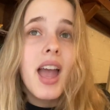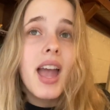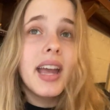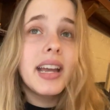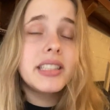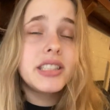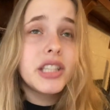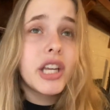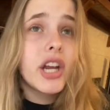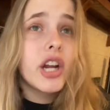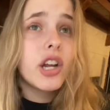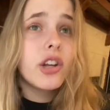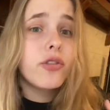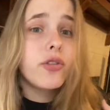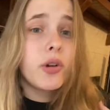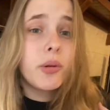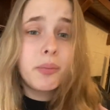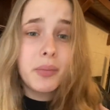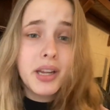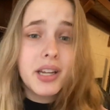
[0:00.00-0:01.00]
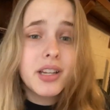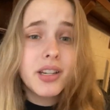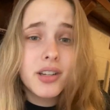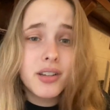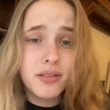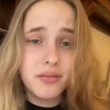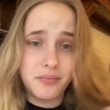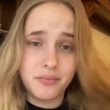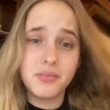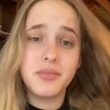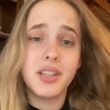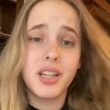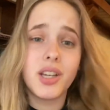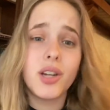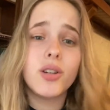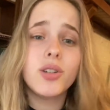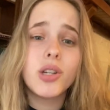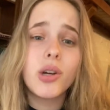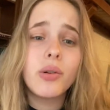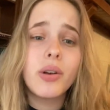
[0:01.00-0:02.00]
It's scary for me to, you
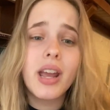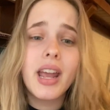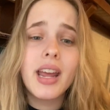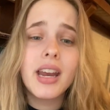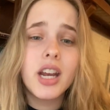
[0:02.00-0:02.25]
know, donate,